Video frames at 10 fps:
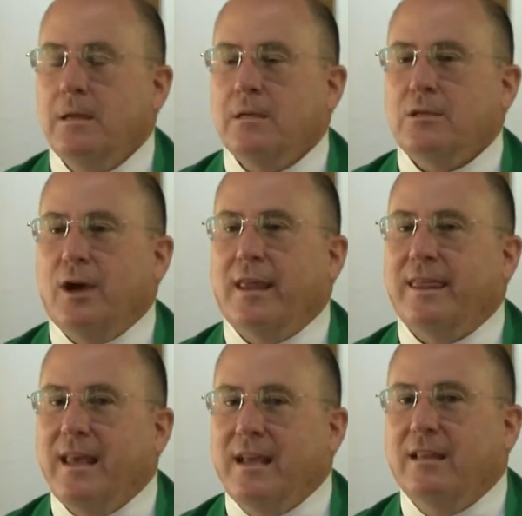So I
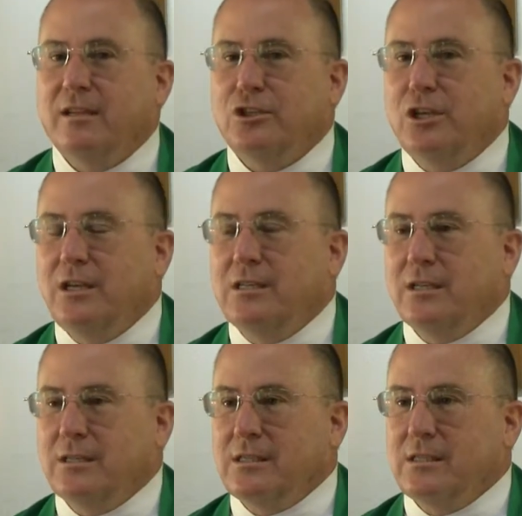think that
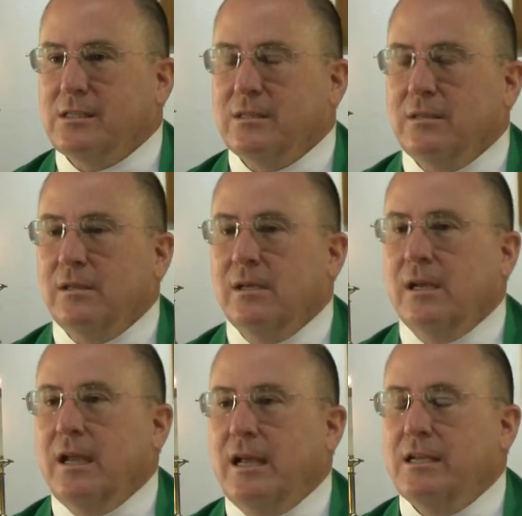Jesus
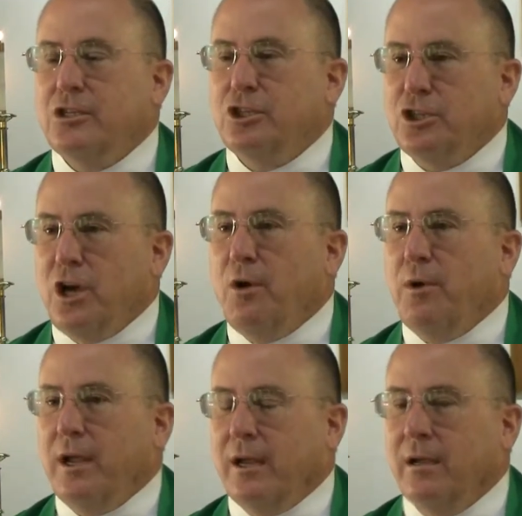is
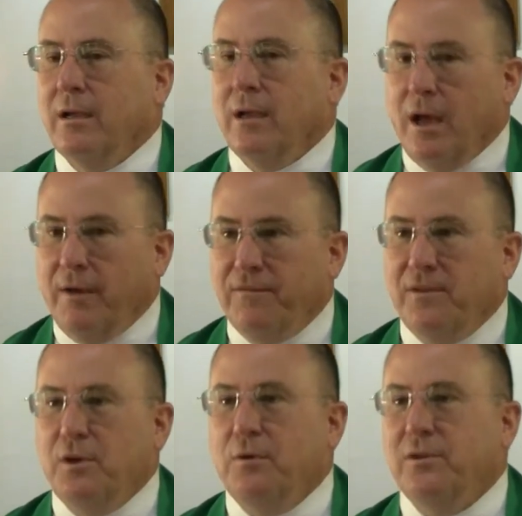showing a
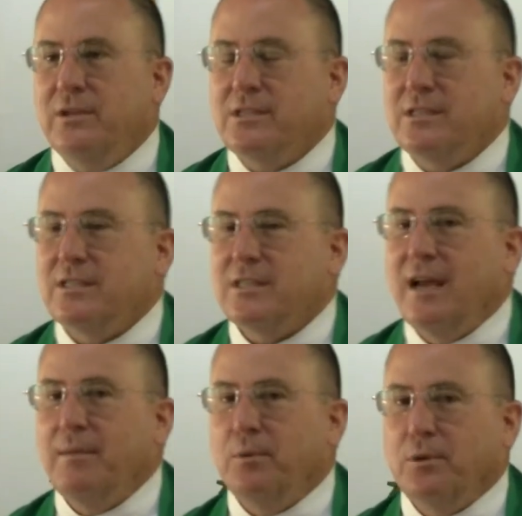few of his
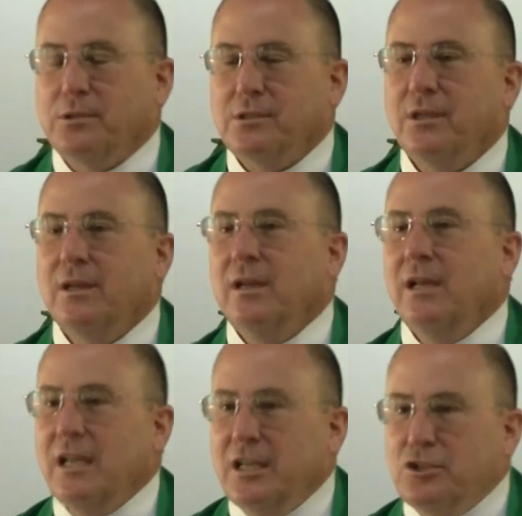disciples
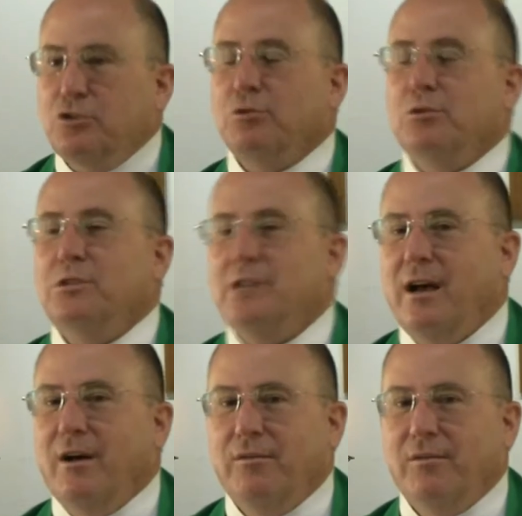his true
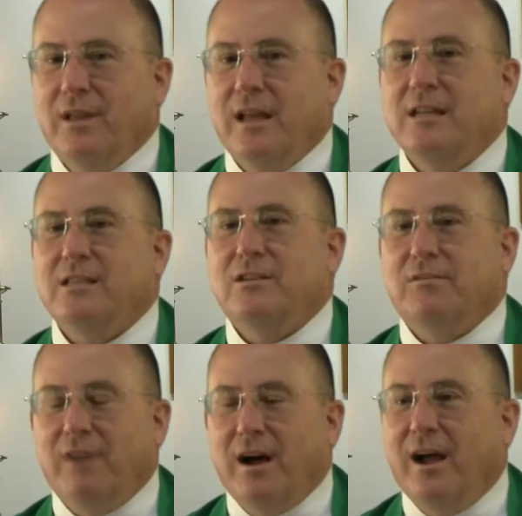self, that he's
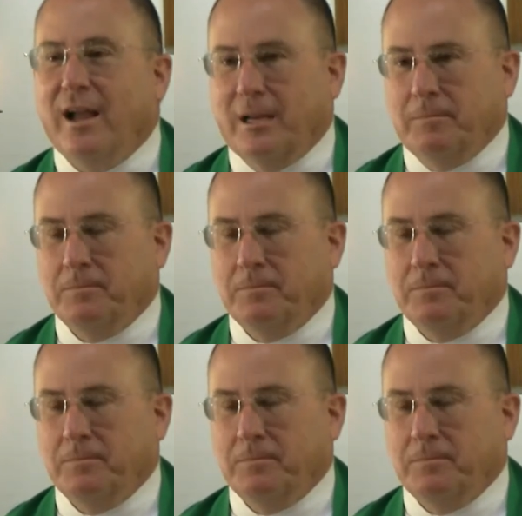divine.